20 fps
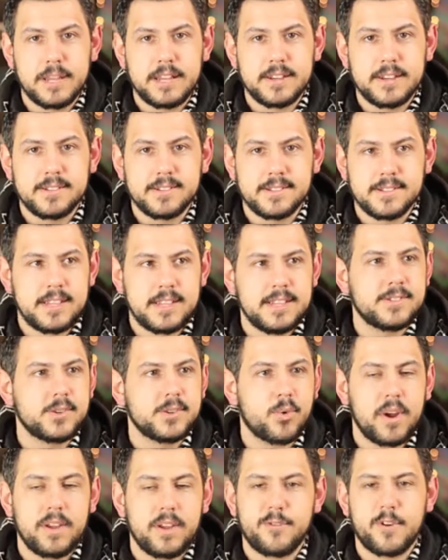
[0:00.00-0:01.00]
Because he's
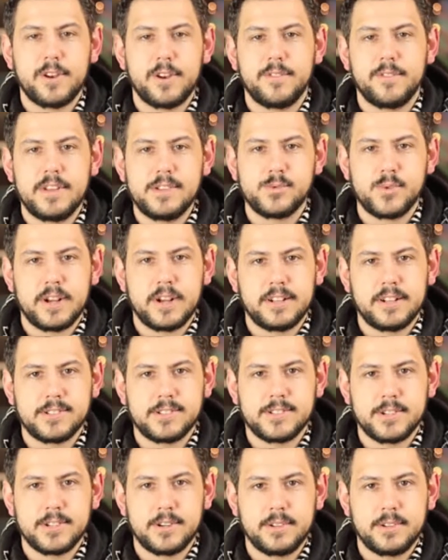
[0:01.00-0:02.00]
a great friend of Israel.
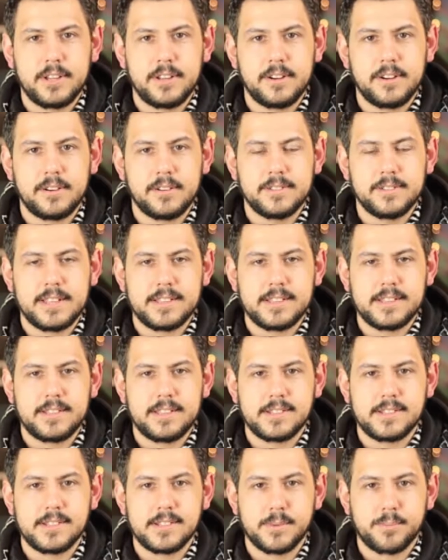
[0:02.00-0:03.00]
So, that
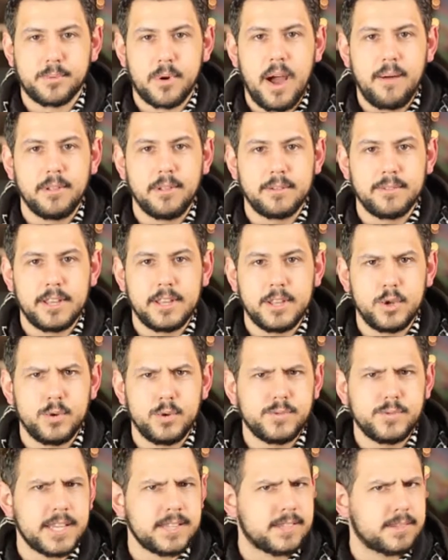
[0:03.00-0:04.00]
this is a problem. And
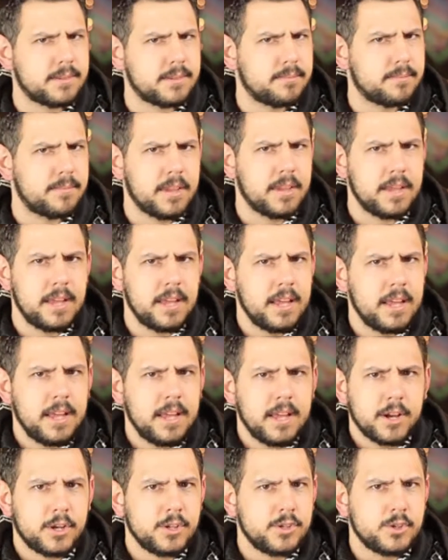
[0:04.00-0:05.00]
you've said some
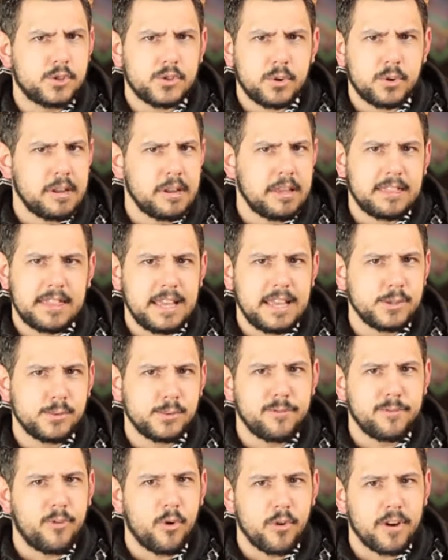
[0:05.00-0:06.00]
concerning things
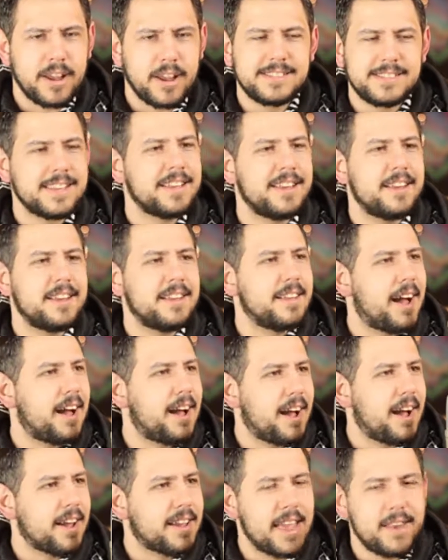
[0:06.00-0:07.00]
before. He said,
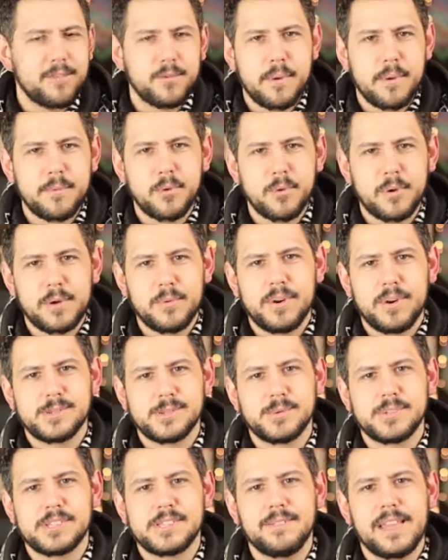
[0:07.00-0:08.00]
I can't even remember what it
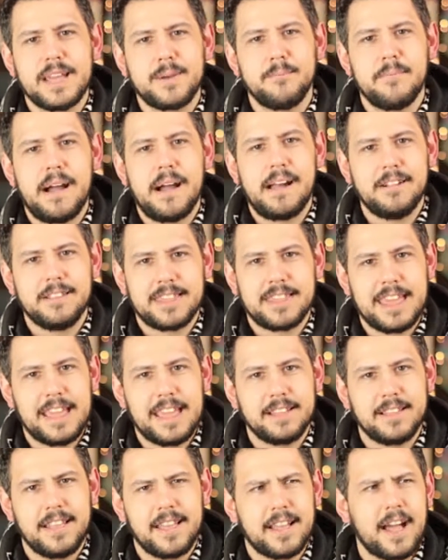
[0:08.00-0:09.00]
was. It was some like mild
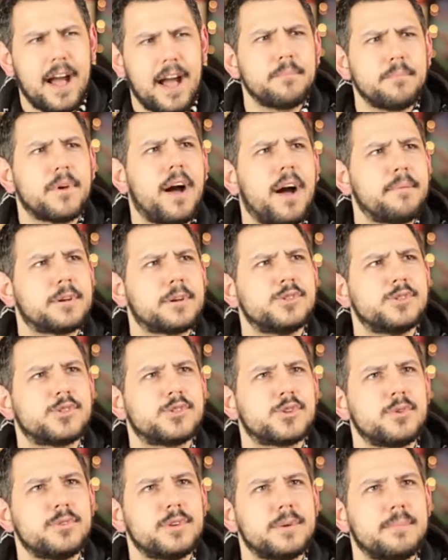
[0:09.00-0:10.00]
thing. Like, I'm
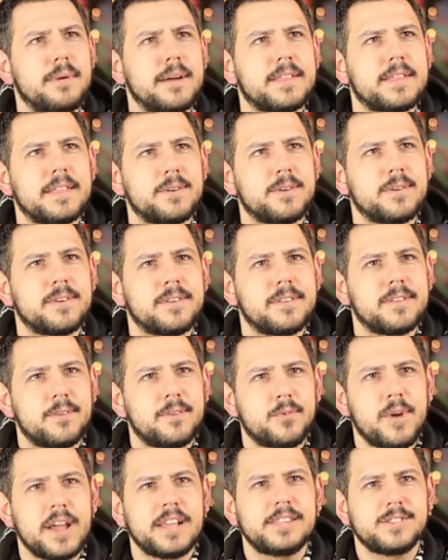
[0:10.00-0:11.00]
concerned about the
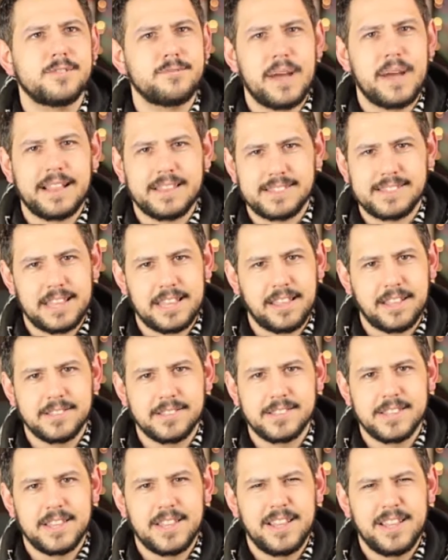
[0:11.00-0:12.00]
rights of
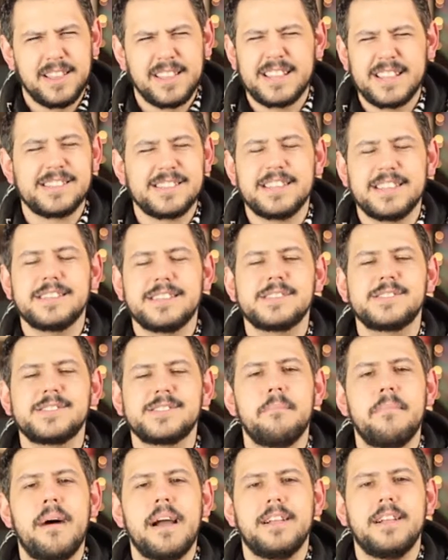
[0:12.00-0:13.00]
Palestinians. Like that's
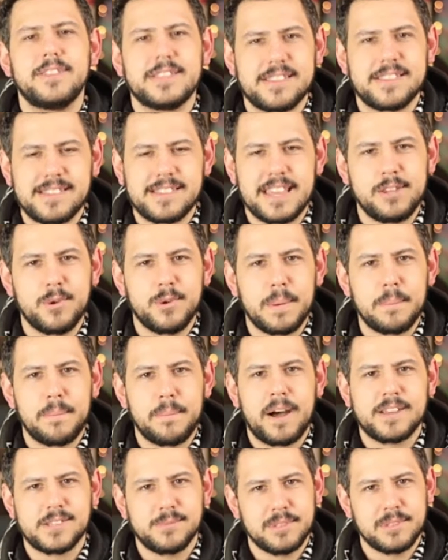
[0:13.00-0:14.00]
the mildest thing you can
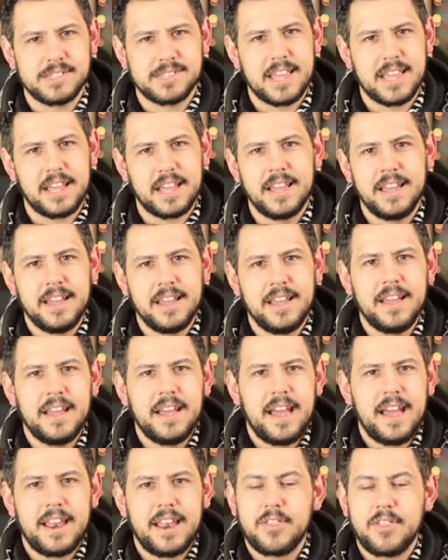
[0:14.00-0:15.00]
possibly say.
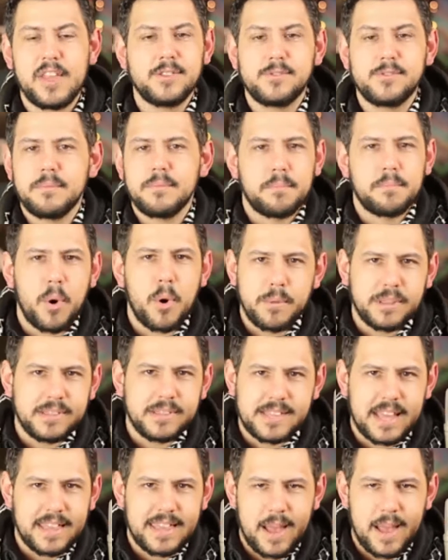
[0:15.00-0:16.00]
And I think Bowman
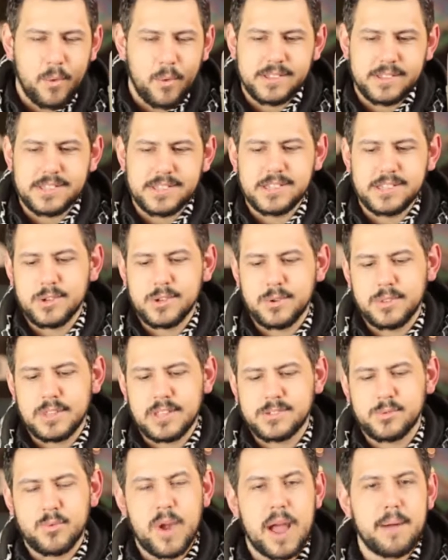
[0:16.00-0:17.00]
said that once. And so
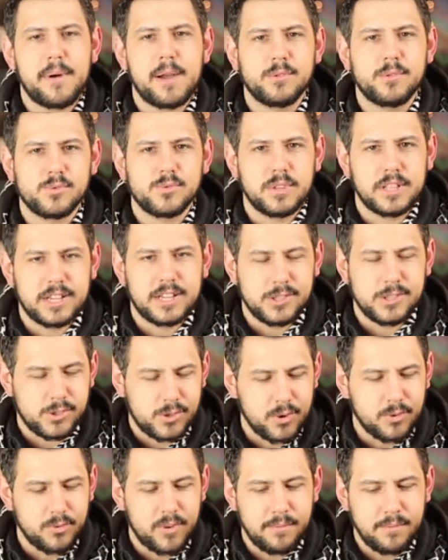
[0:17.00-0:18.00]
this rabbi was really
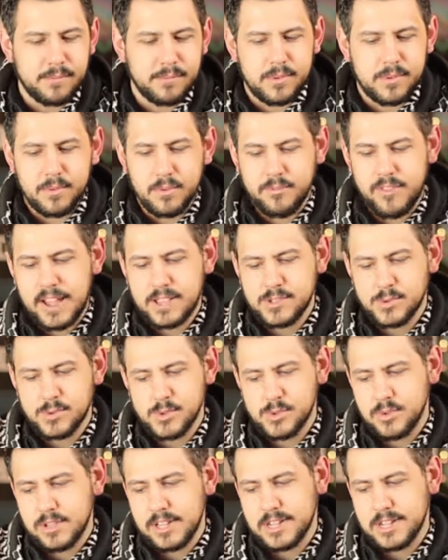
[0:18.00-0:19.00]
concerned, right? Weiss
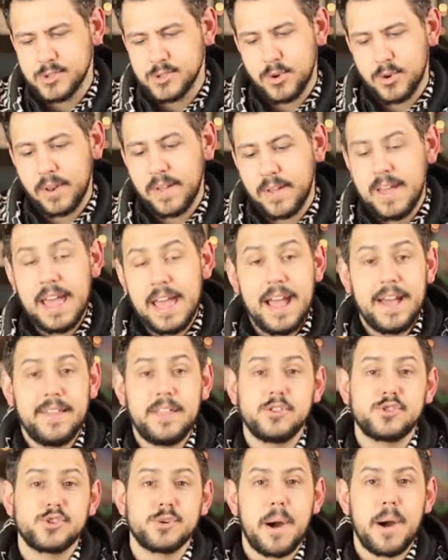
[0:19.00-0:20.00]
was really concerned.
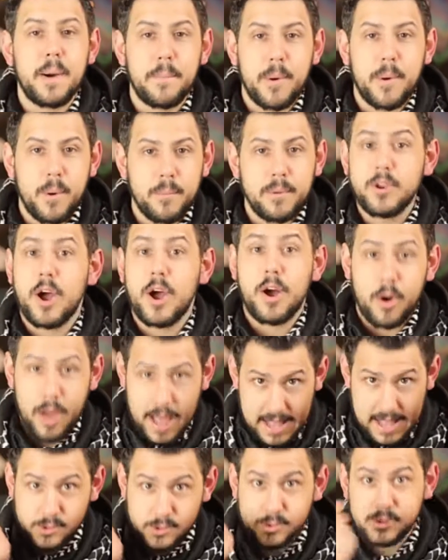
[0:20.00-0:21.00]
And then Jamaal Bowman
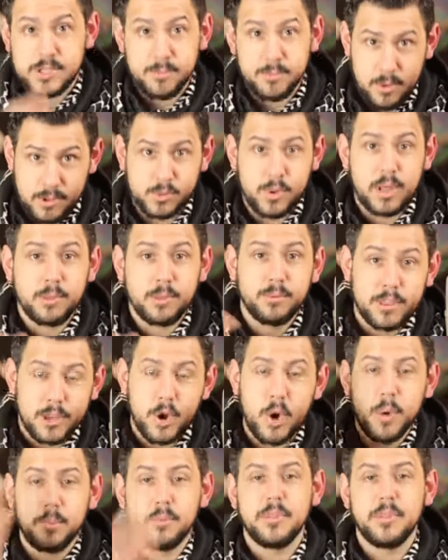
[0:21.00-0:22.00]
answers him as well with
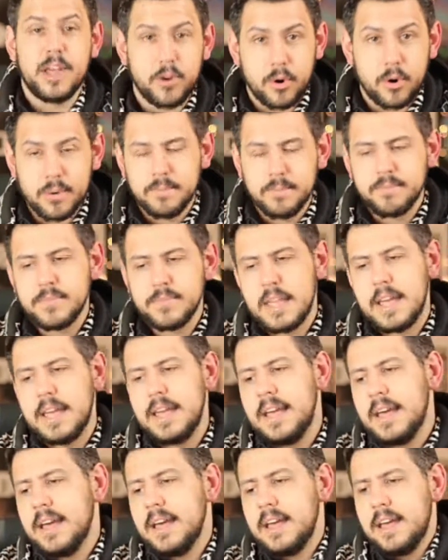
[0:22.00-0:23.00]
an open letter
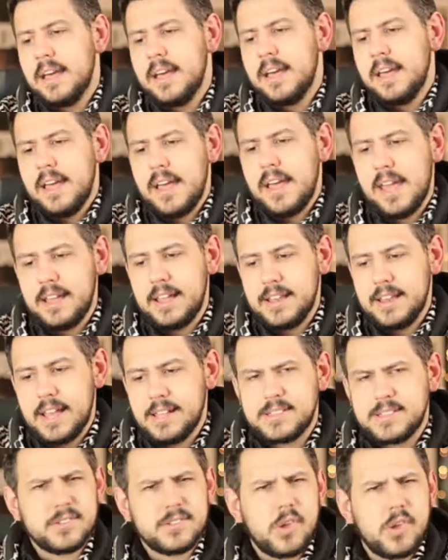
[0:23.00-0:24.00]

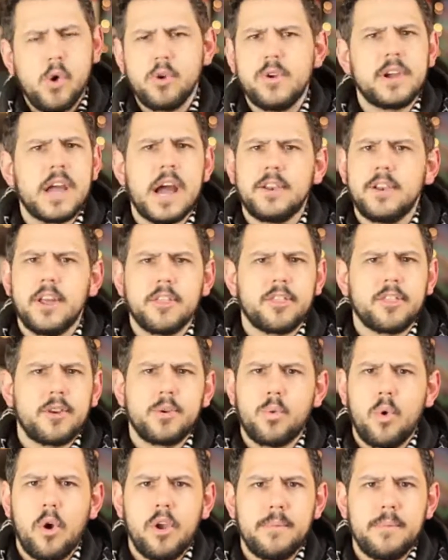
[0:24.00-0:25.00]
and says, oh, you got nothing
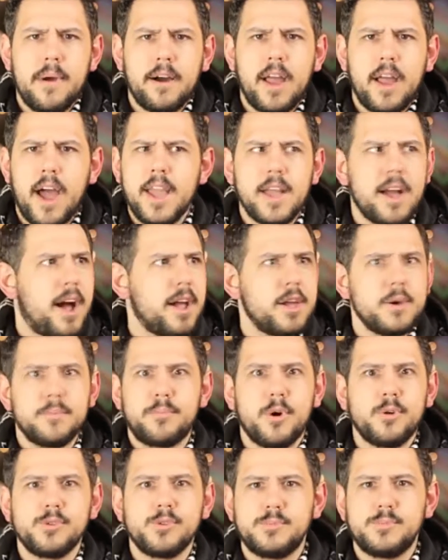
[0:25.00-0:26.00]
to worry about. I
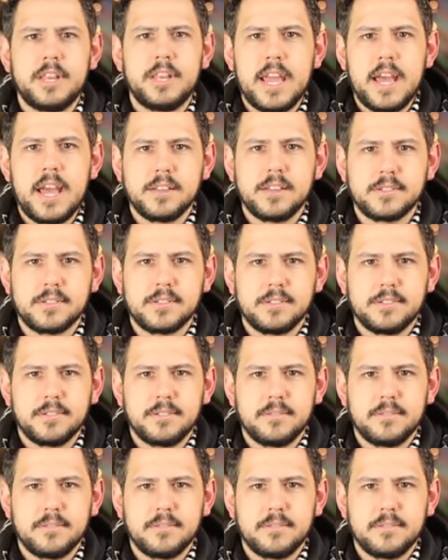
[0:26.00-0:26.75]
oppose BDS.